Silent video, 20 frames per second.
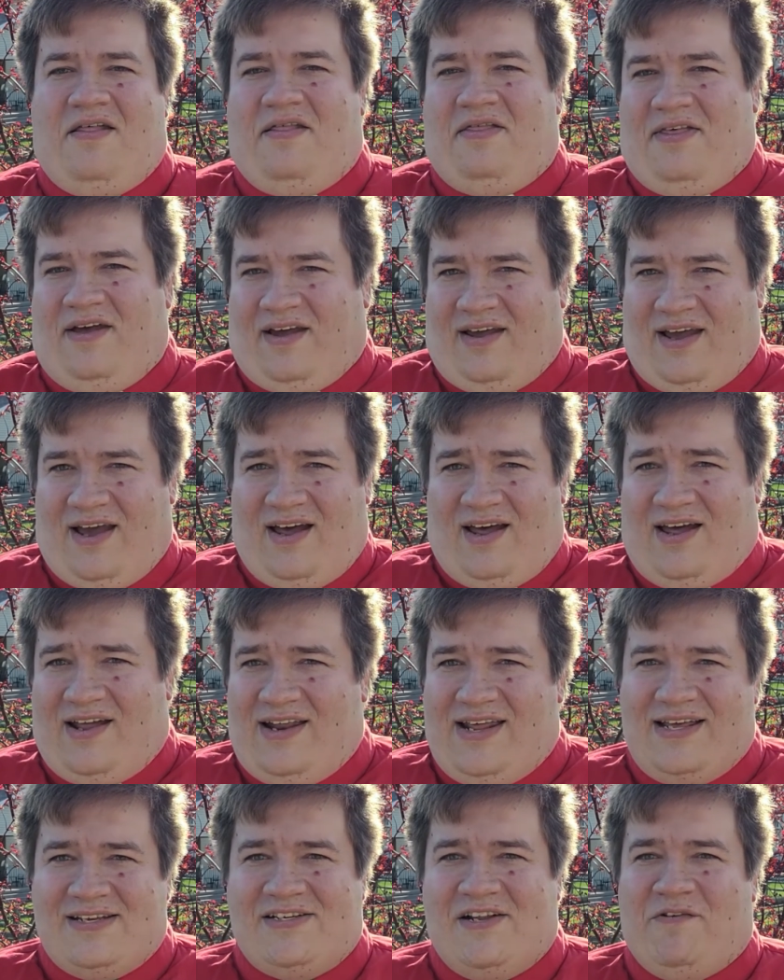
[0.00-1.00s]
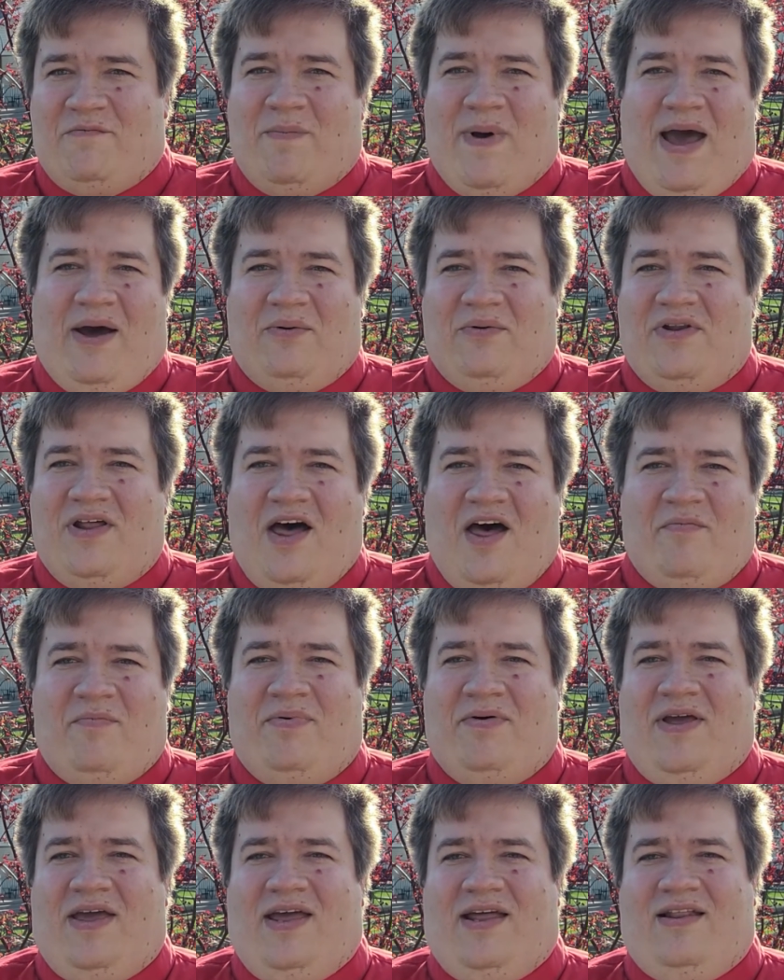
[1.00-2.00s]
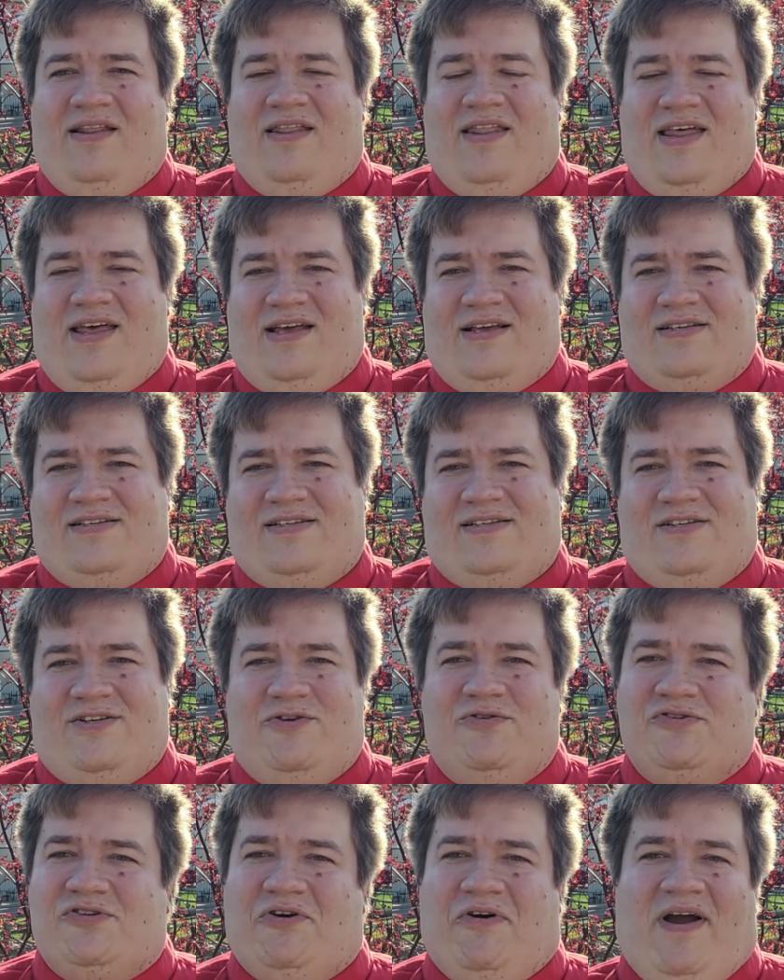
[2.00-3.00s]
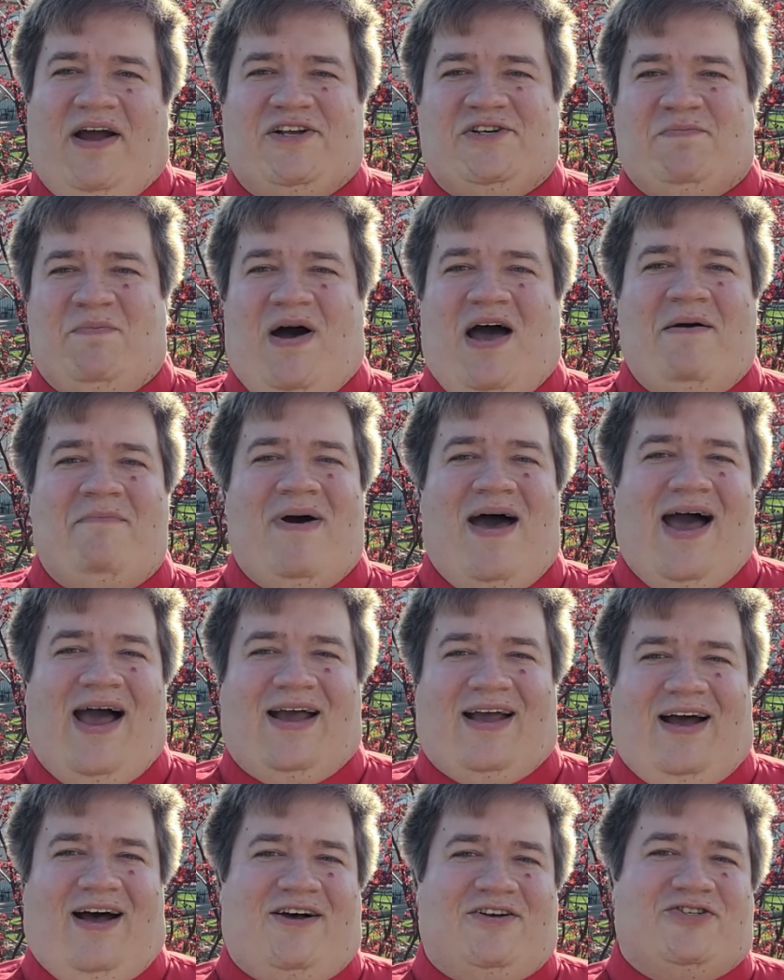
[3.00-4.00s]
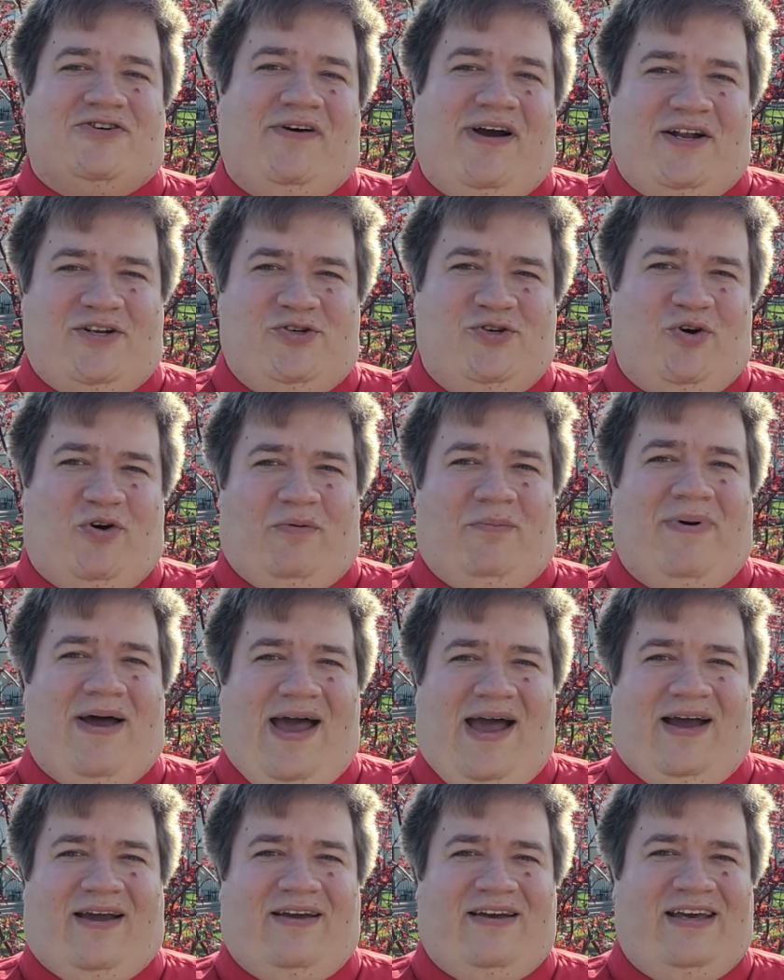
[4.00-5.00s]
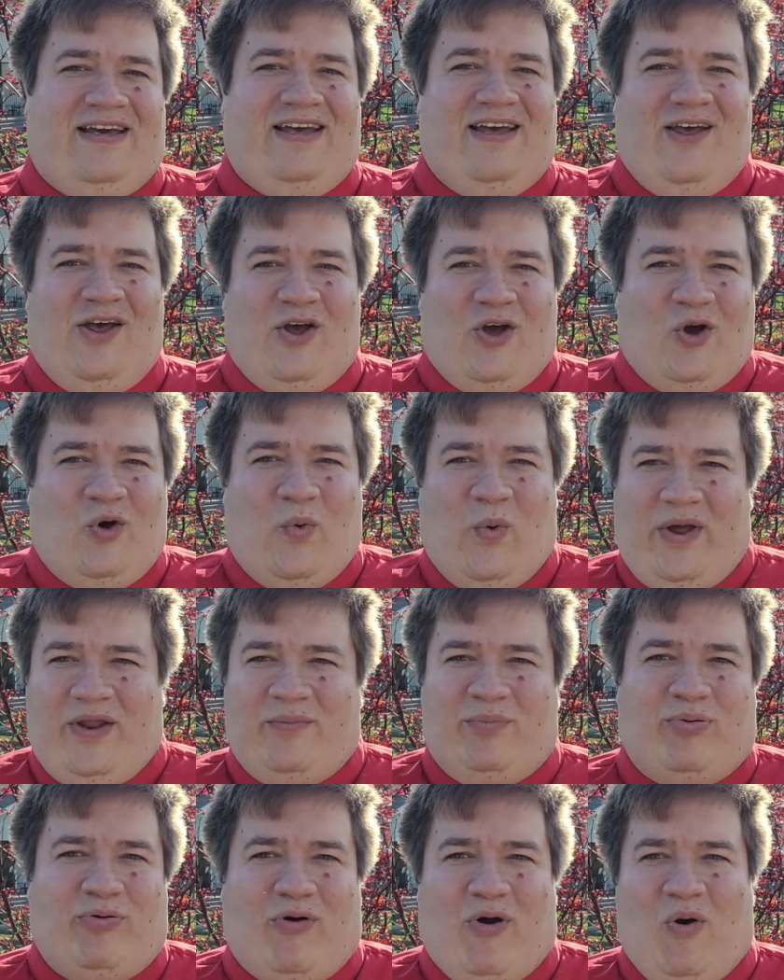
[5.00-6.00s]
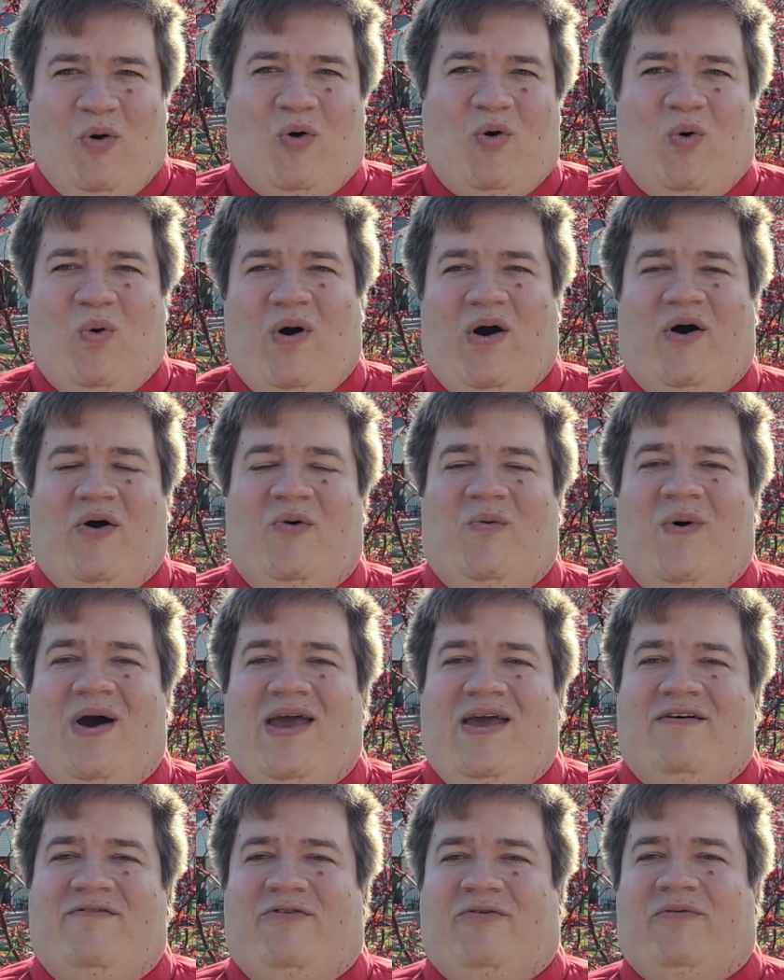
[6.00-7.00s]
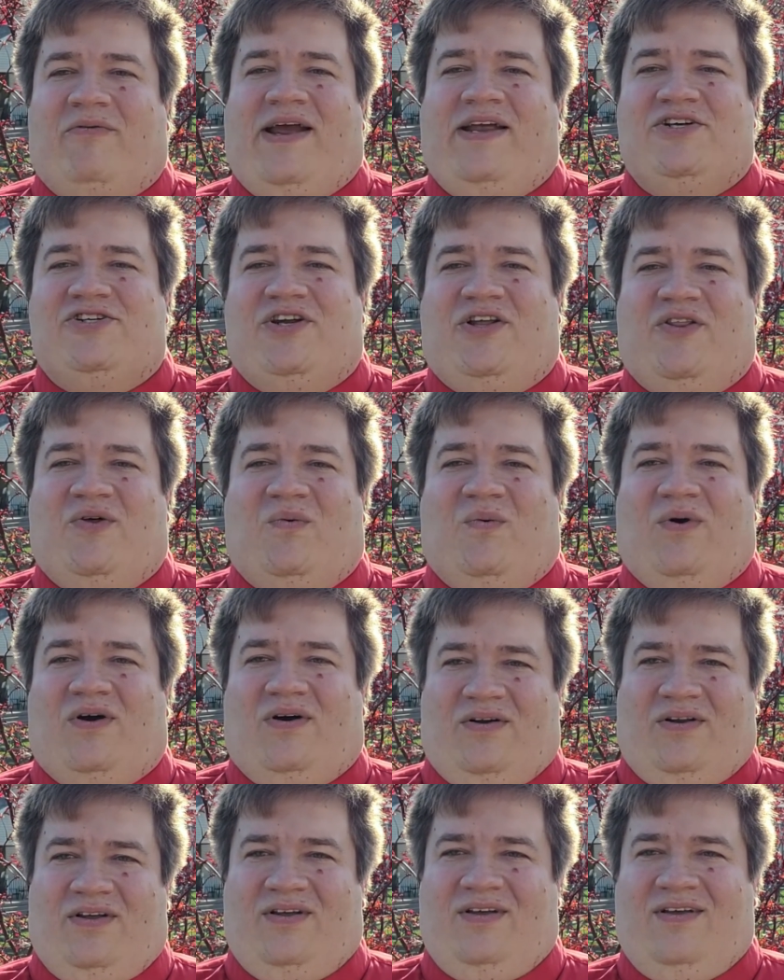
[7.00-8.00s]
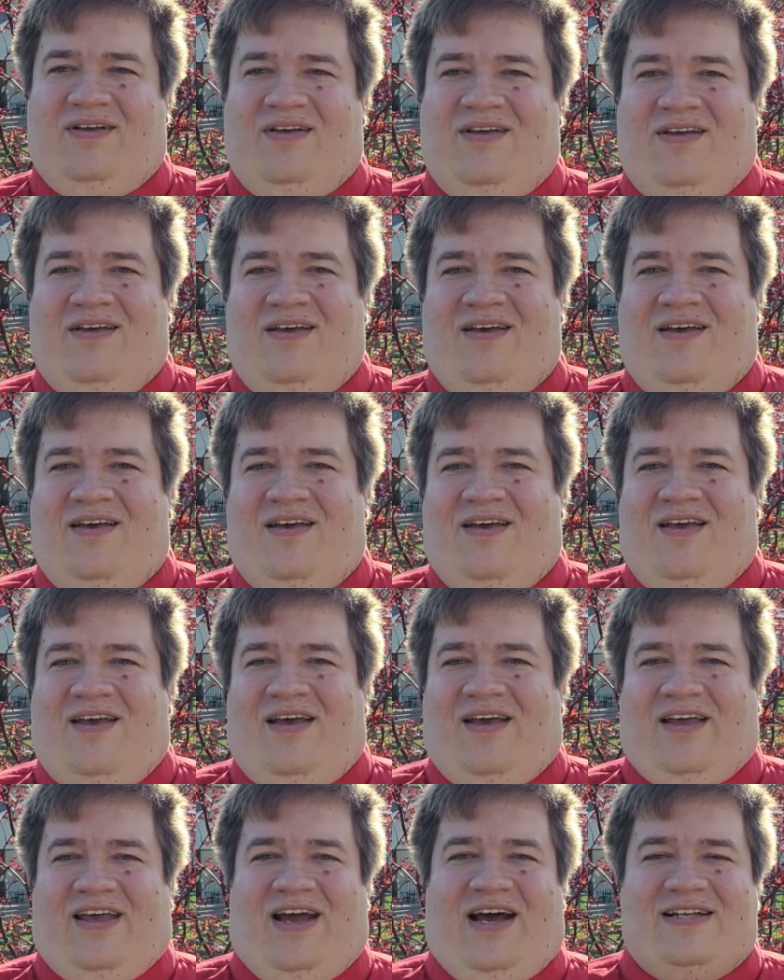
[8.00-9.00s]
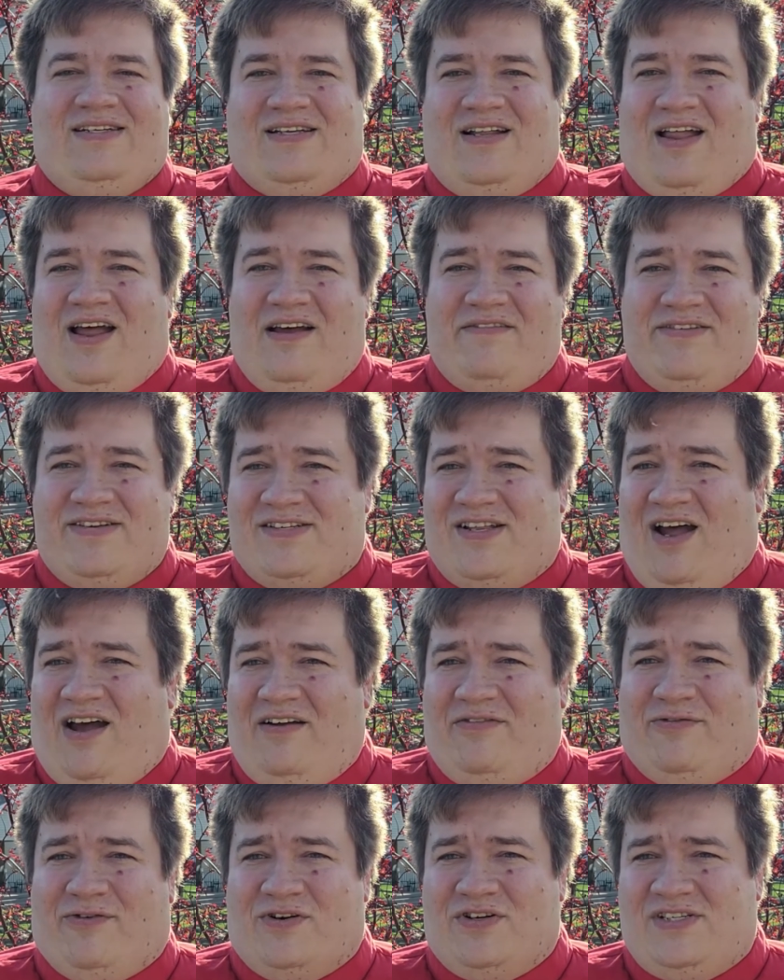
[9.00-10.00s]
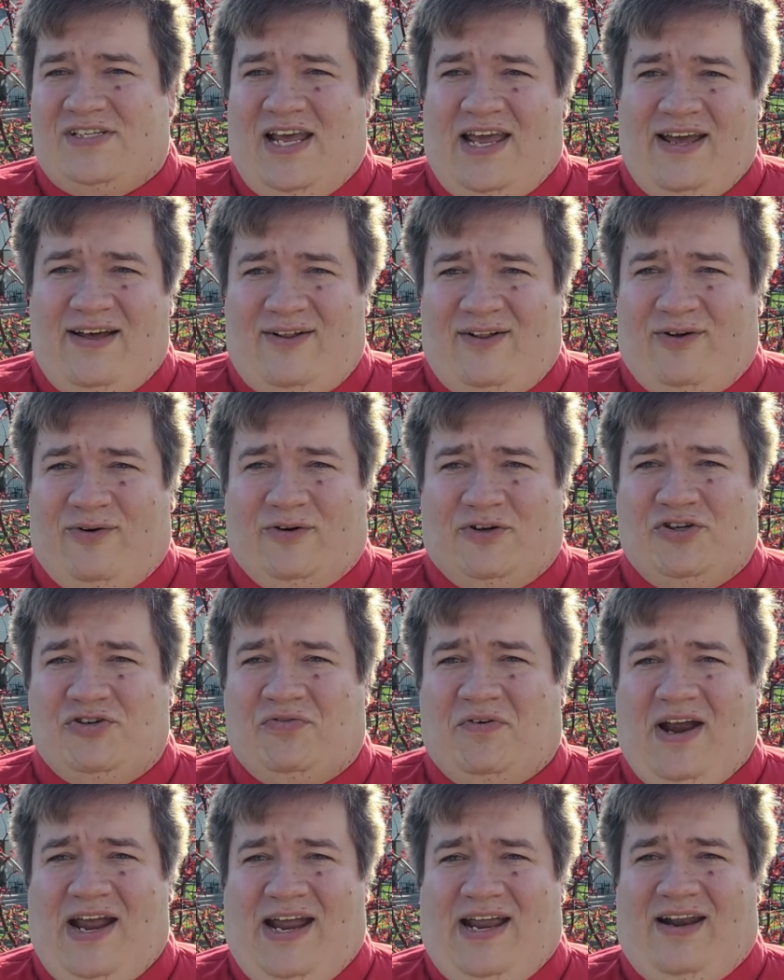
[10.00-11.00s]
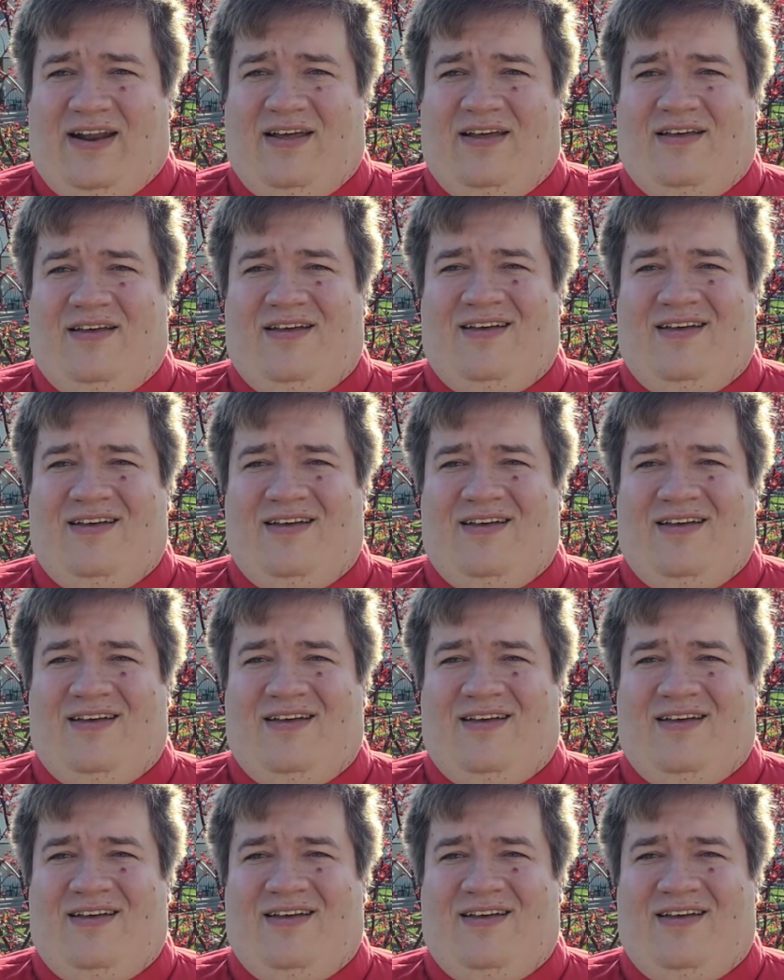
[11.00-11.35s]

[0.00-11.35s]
that God isn't bound up in this you scratch my back, I'll scratch your back, quid pro quo way of arranging the world. God's love is not for sale or trade.